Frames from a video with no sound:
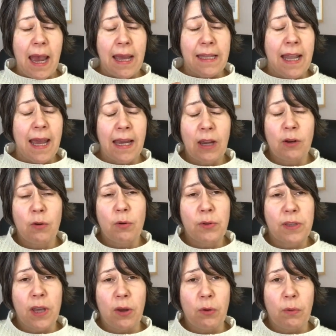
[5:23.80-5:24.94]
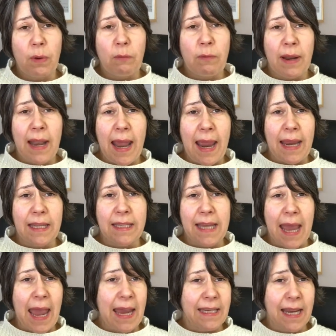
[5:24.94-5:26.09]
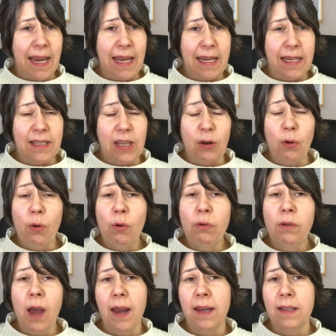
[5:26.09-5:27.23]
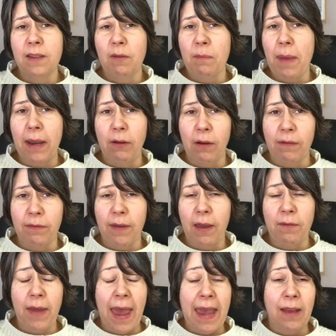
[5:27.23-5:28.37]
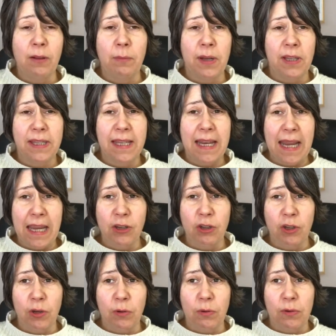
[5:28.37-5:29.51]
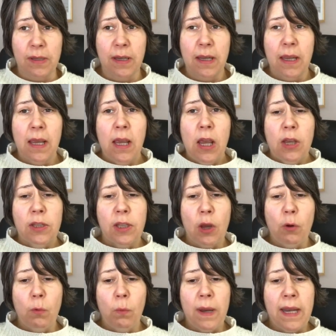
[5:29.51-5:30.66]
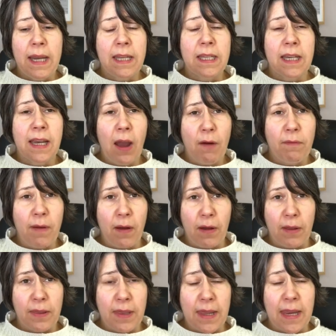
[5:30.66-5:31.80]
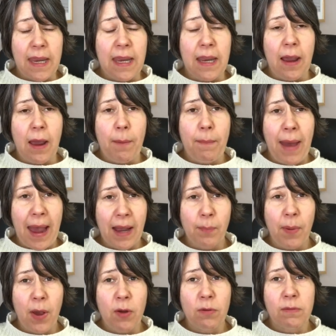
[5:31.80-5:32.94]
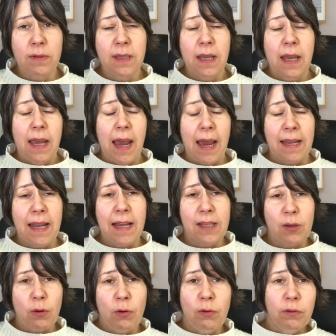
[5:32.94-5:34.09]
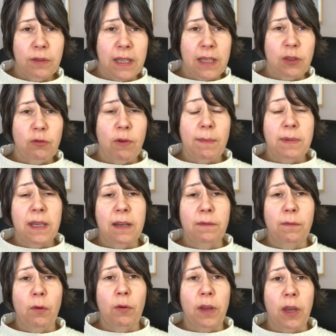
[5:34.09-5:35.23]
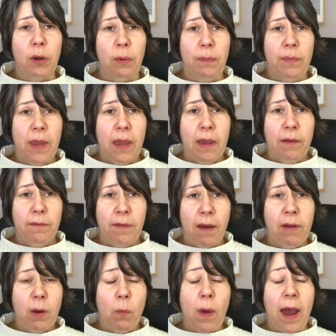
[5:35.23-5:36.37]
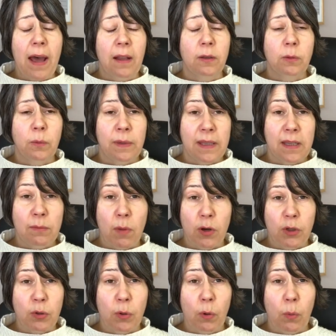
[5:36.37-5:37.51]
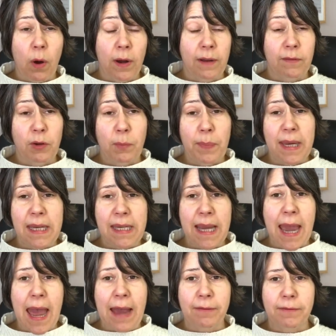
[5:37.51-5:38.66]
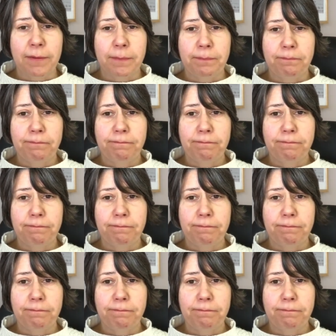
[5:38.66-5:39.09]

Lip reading: And that can also relate to headaches and all kinds of manner of ailments and issues. So we need to cover the backbones, and that's all descripted for you very well within module 1 of your PDF.